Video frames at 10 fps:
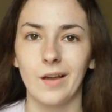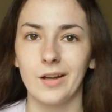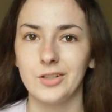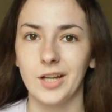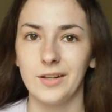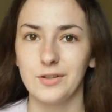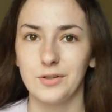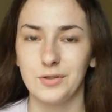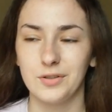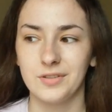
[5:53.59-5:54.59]
I changed
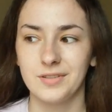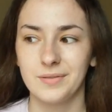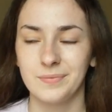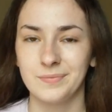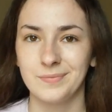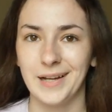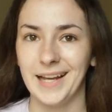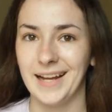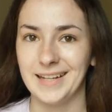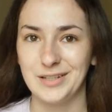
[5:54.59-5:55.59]
tutors. I
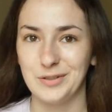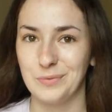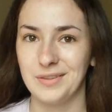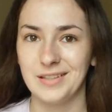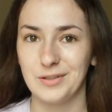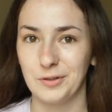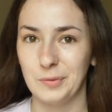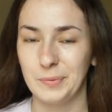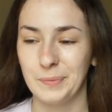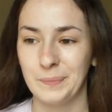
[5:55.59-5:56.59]
had issues with this
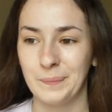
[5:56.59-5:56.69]
group.